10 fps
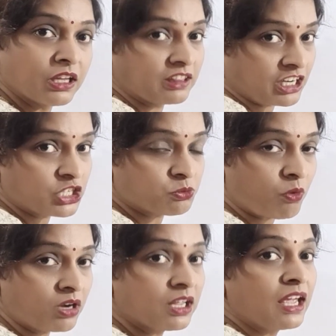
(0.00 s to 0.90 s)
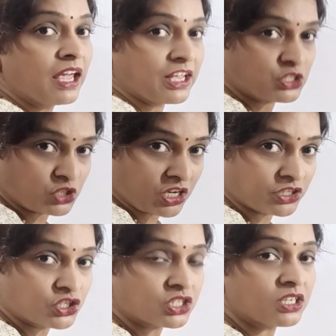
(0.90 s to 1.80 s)
That is what? A
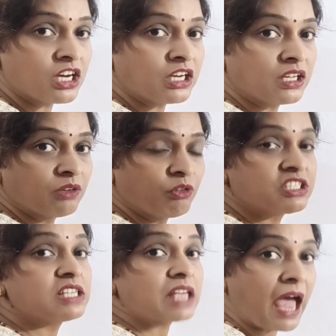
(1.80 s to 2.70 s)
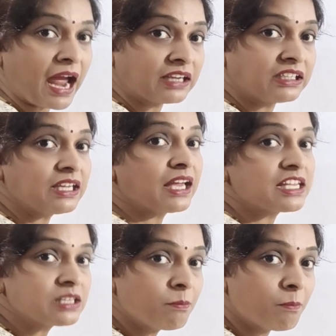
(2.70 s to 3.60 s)
structure which is acting
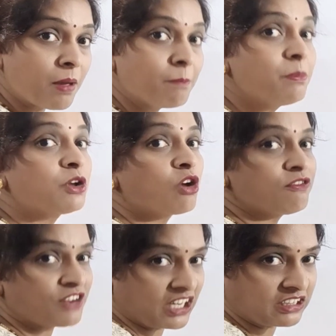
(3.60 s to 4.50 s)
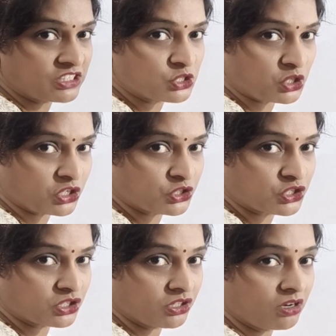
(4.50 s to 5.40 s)
as a member of another
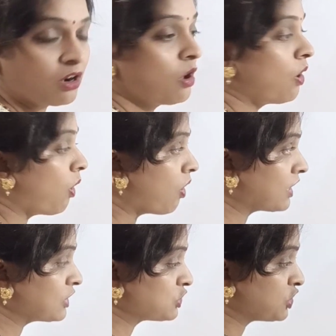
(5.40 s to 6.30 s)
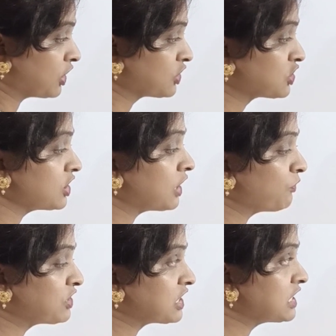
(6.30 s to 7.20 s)
structure, or a structure
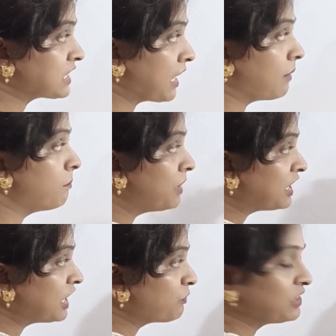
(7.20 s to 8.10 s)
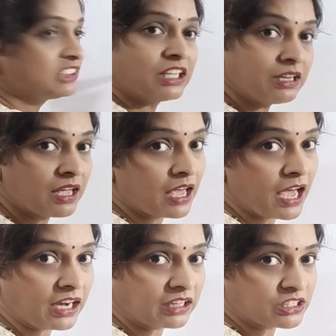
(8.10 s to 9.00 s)
which is embedded within
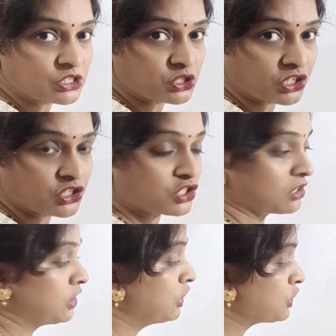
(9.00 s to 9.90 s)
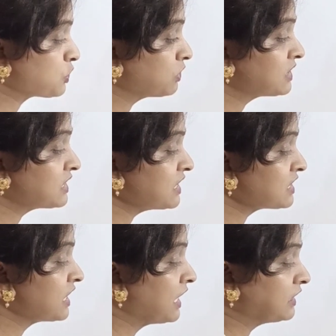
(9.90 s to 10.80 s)
another structure. So this
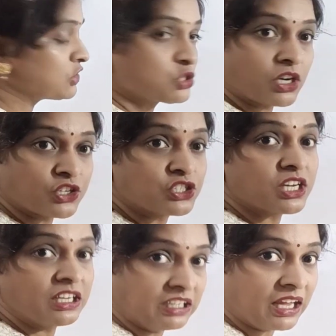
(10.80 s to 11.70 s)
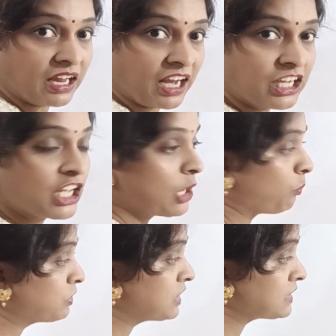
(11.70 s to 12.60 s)
is the structure date
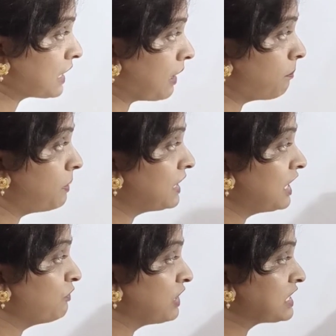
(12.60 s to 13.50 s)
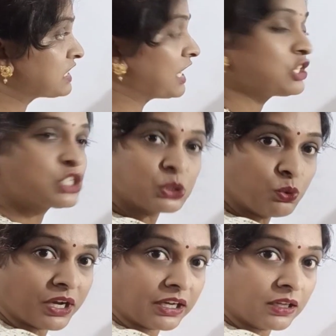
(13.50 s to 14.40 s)
which is embedded inside
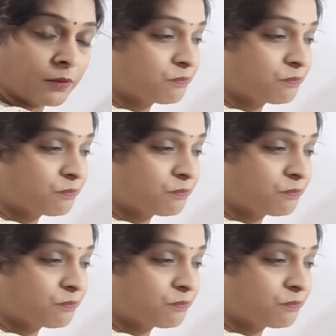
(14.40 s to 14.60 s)
student.